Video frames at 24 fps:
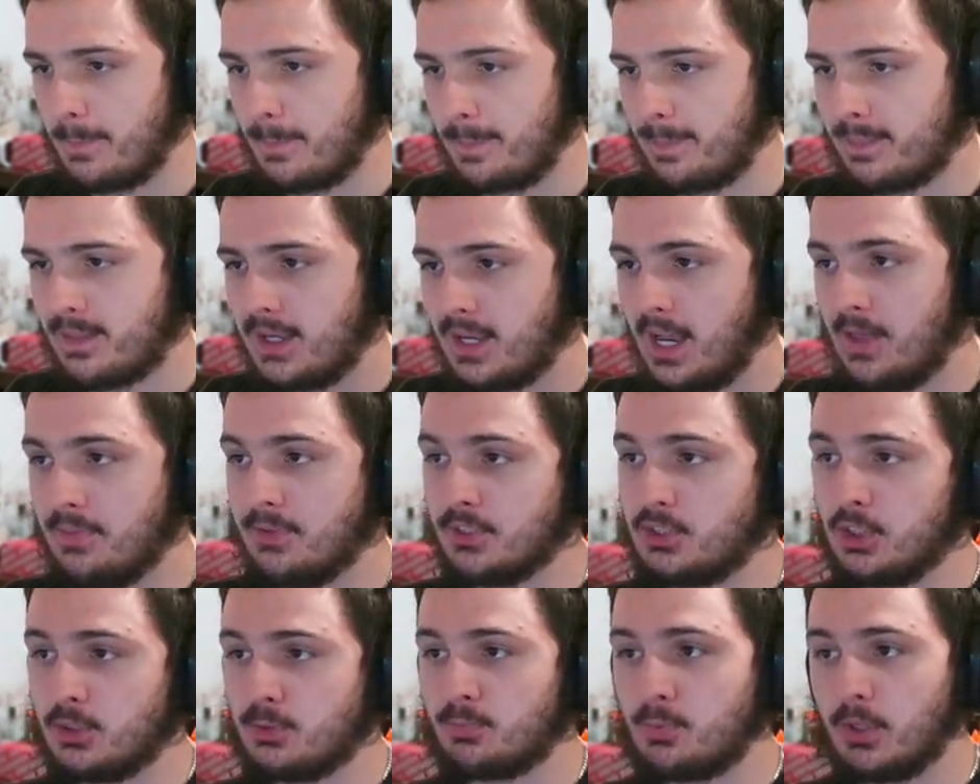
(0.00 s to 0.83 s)
And this
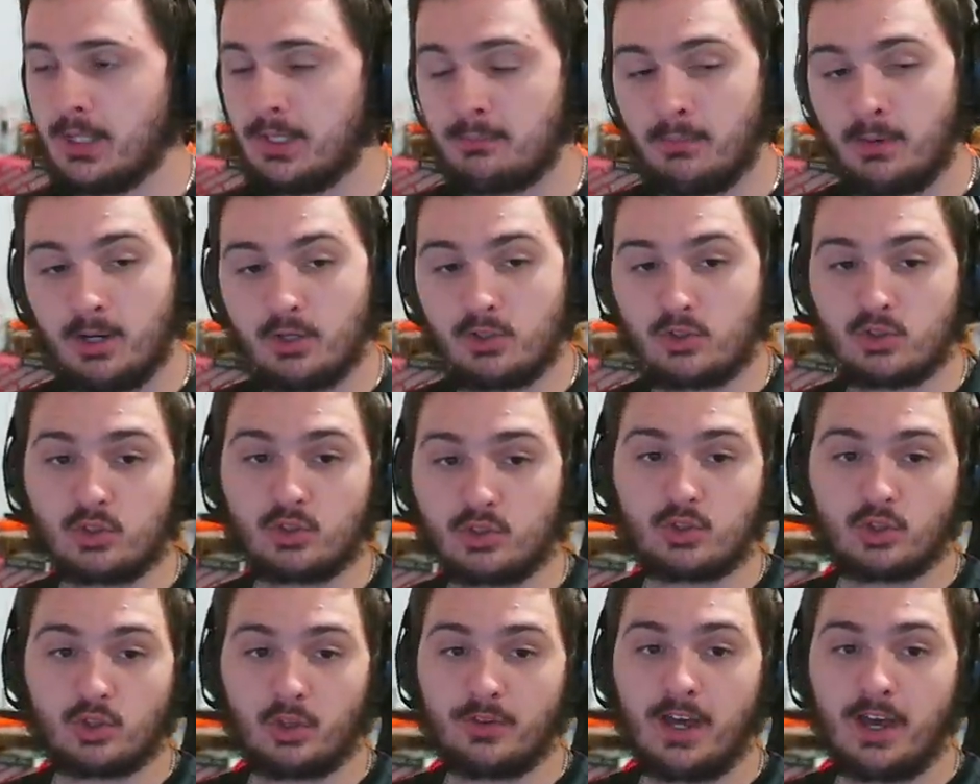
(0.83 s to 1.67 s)
is pretty much
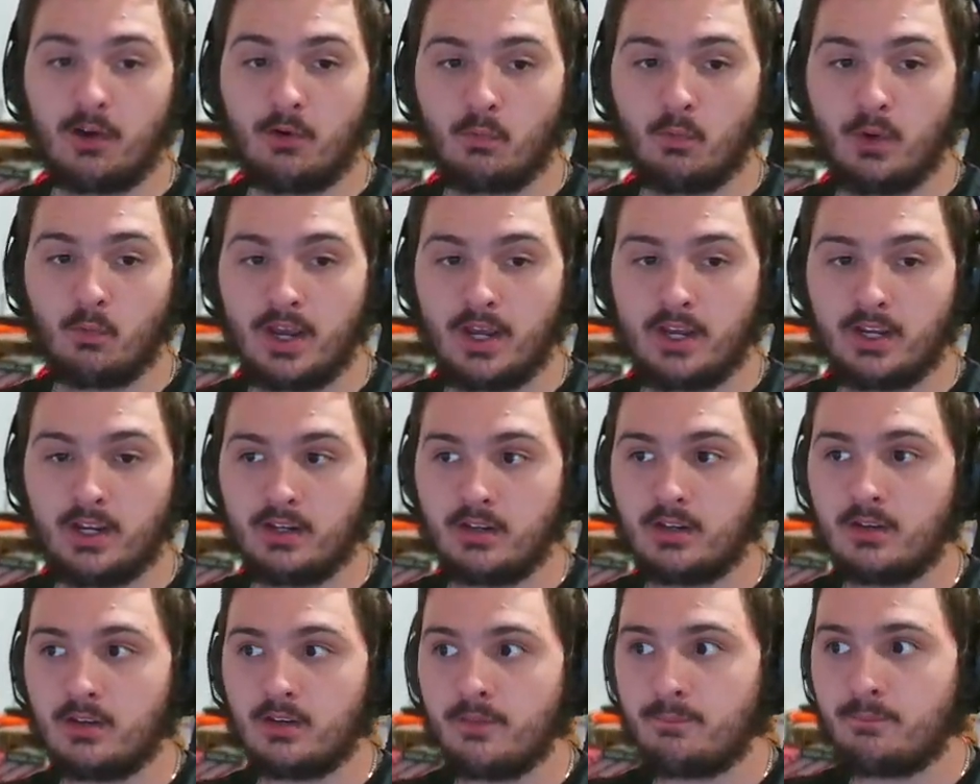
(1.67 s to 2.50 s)
so that way
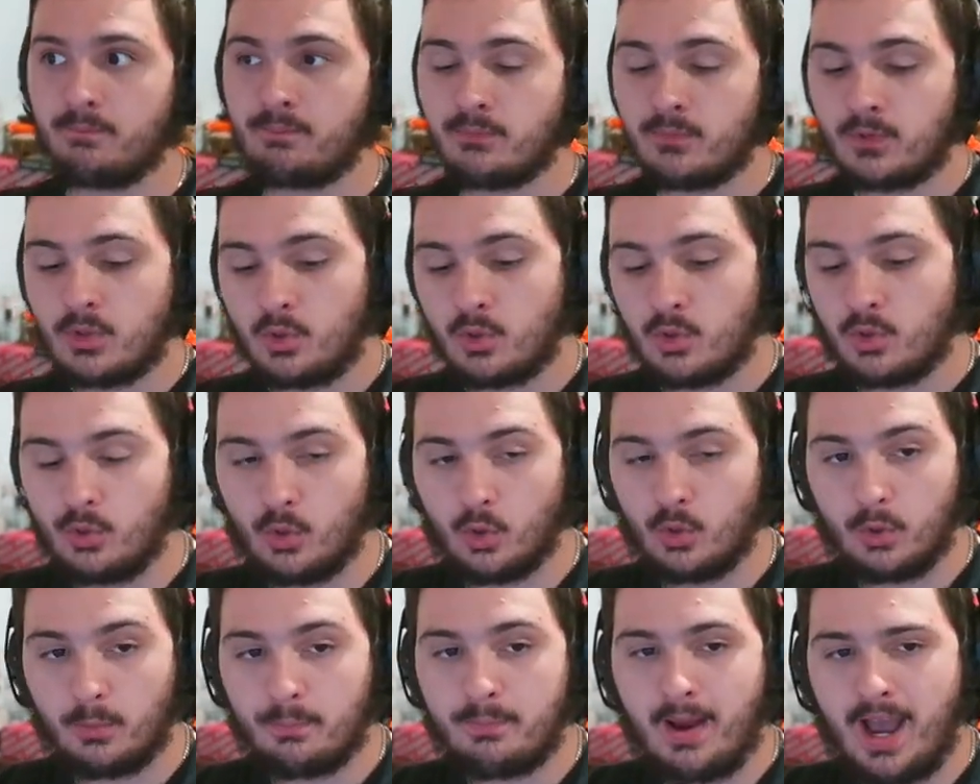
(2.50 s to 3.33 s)
your
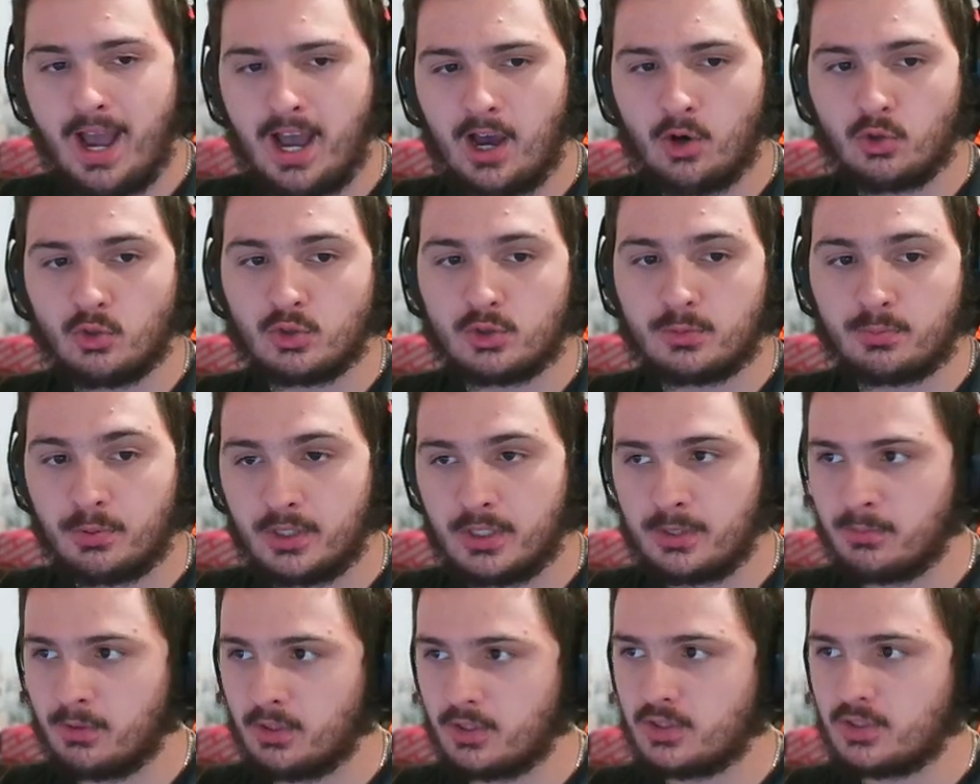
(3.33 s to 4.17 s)
pals pretty
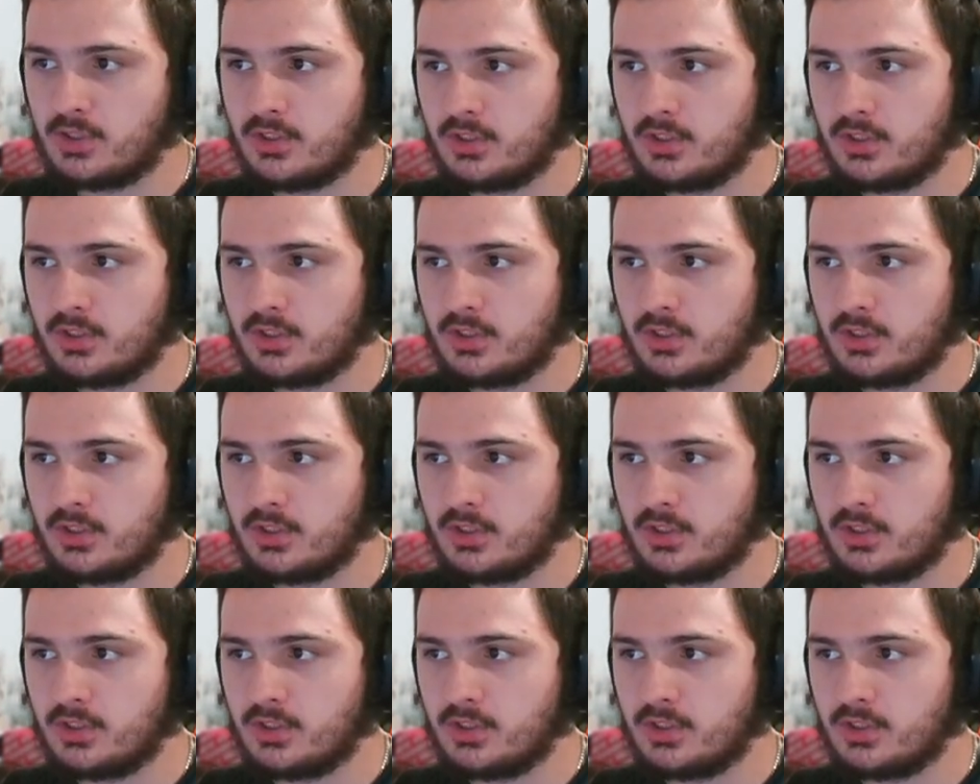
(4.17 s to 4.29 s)
much